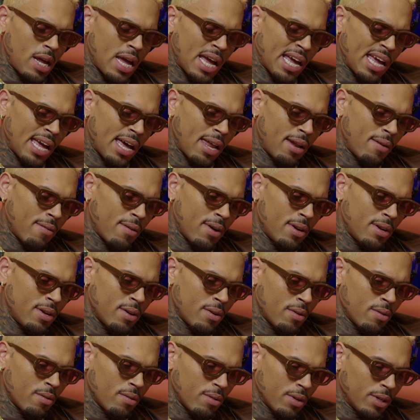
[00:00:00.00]
I got it right
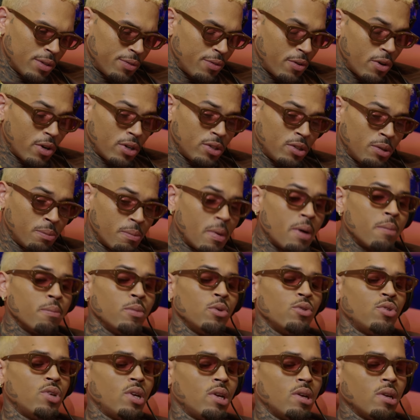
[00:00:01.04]
now. As far as in my
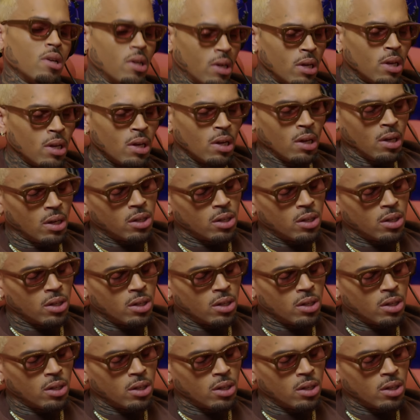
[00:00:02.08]
music, mm-hmm.